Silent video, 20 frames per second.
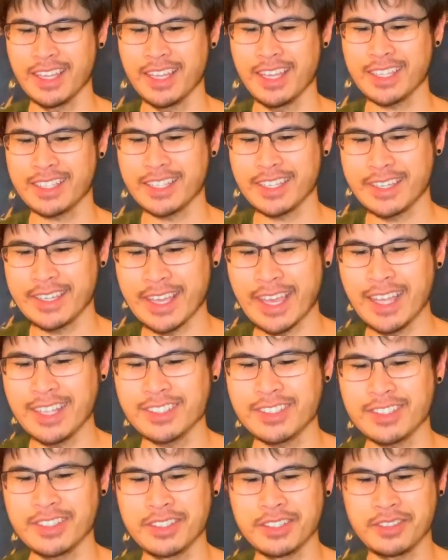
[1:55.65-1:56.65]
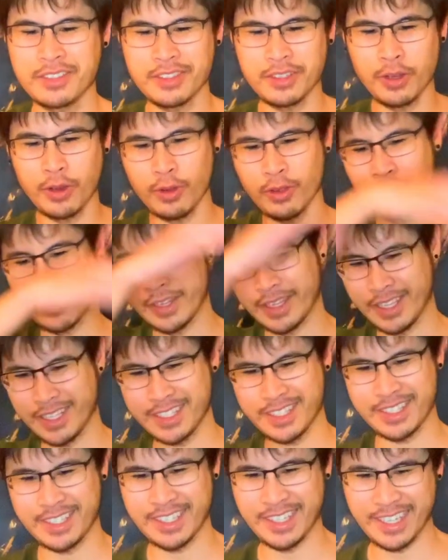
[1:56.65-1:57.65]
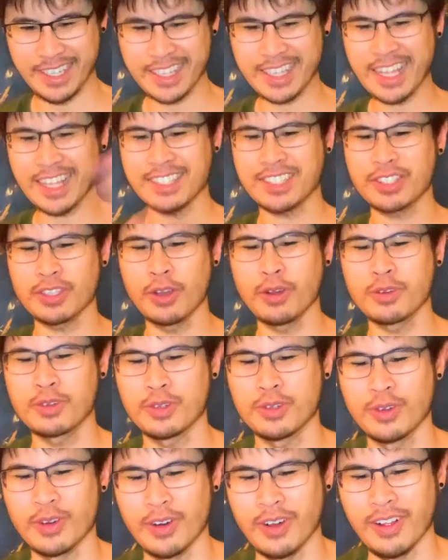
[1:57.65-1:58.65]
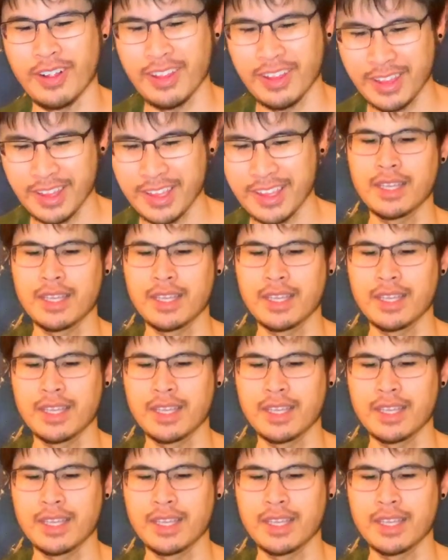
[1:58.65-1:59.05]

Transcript: Like the dancers doing the whole this thing. That's so cool.